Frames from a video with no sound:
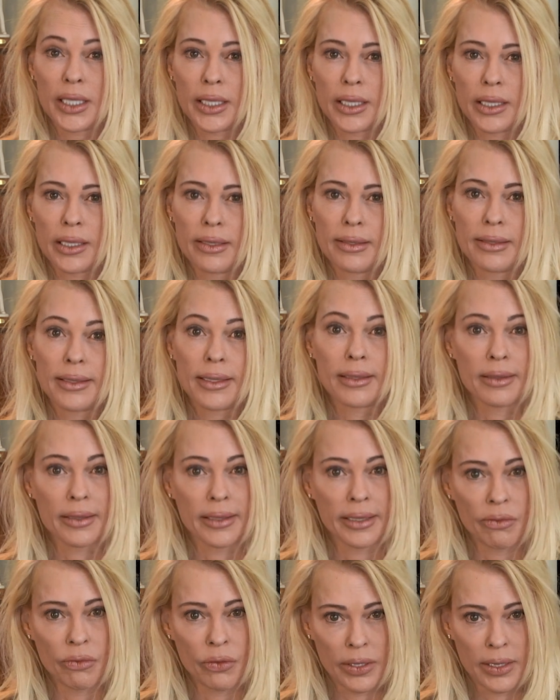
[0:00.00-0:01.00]
kids that
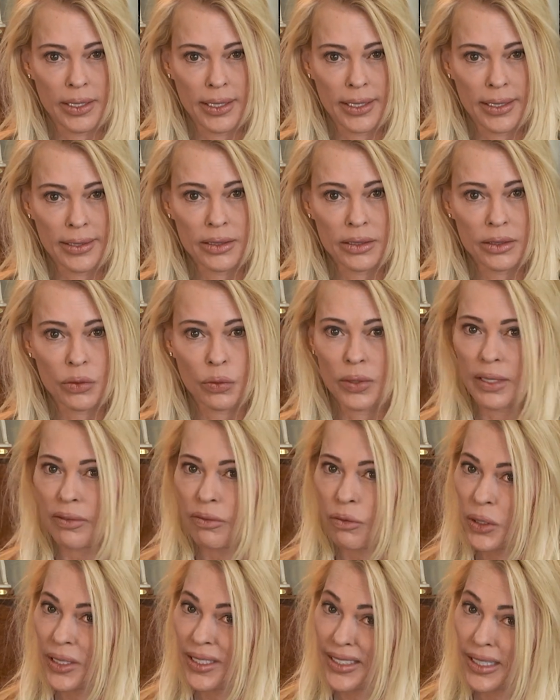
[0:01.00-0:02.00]
live with us
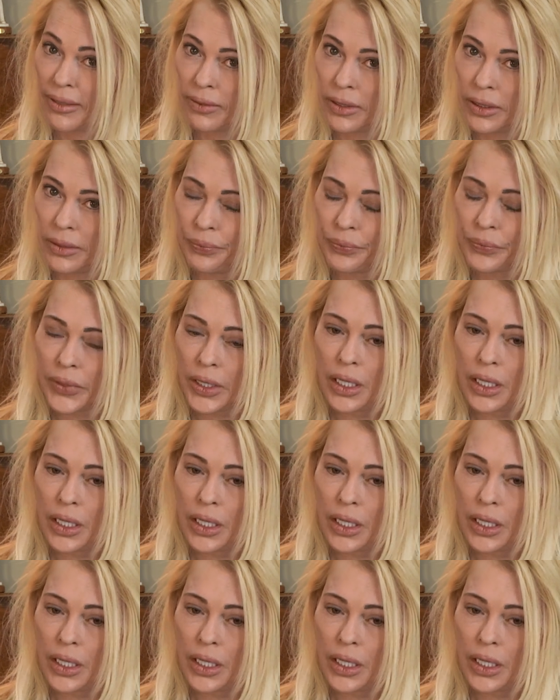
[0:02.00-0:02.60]
24/7.